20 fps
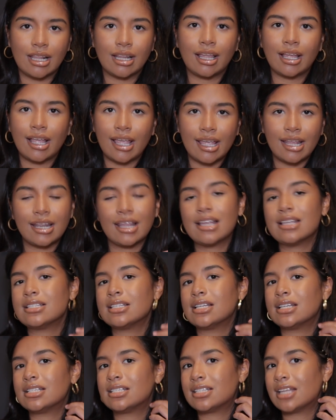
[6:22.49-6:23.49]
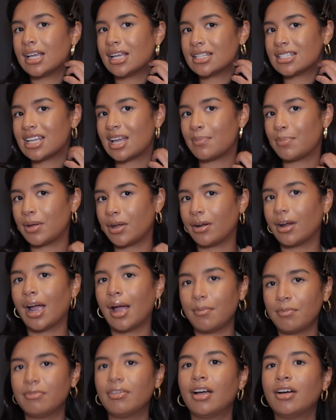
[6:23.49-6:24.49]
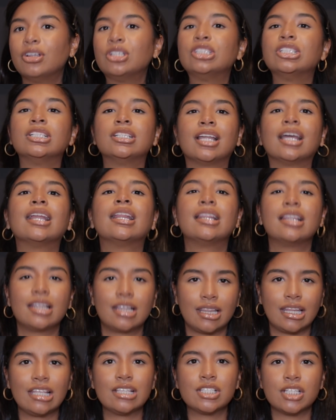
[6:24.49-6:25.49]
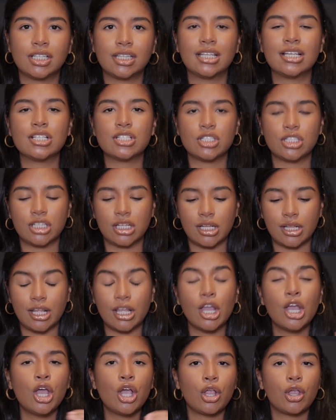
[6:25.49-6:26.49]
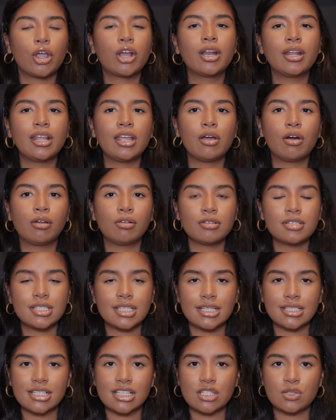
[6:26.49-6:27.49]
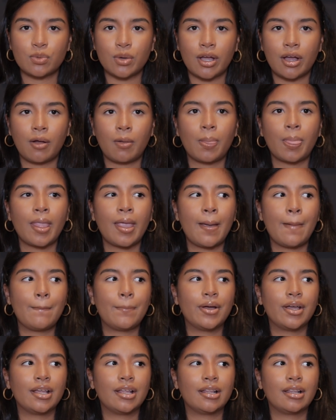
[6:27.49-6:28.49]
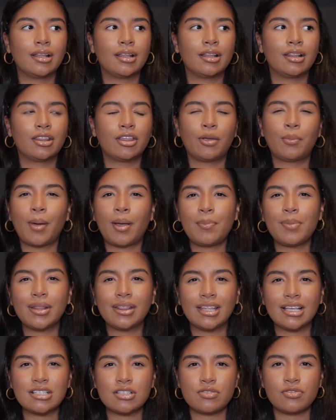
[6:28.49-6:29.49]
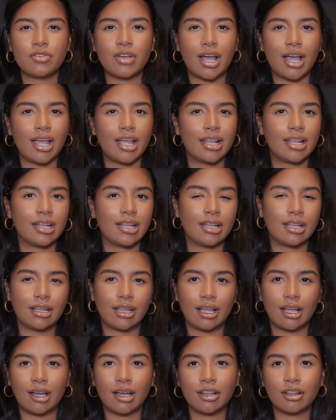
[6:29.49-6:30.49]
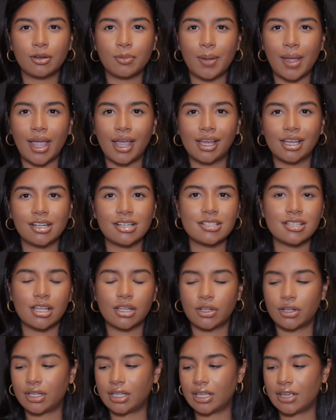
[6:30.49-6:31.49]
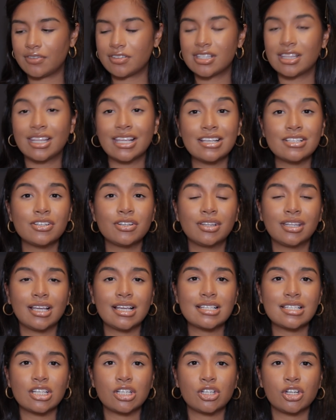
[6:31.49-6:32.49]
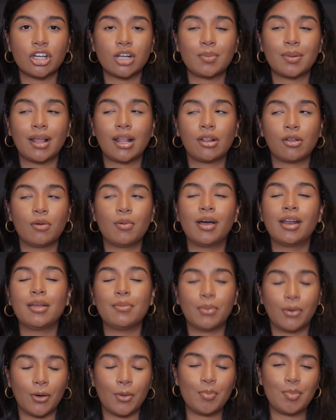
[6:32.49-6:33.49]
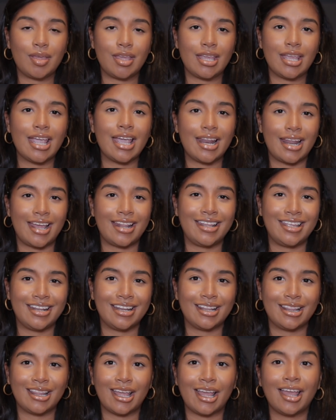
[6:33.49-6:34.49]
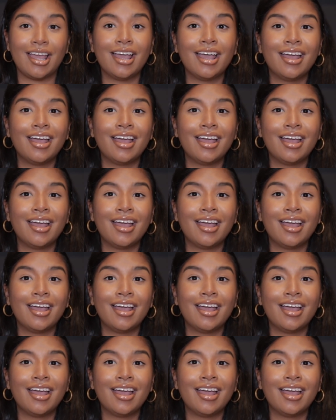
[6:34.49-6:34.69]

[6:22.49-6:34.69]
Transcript: Like, and as a second time parent, I'm vouching like these are things you're gonna need. You're gonna need all those things as well, but there might be things you've gotten in, like other packages, other gifts. These are things that you're gonna be like, nobody bought me, and I needed that.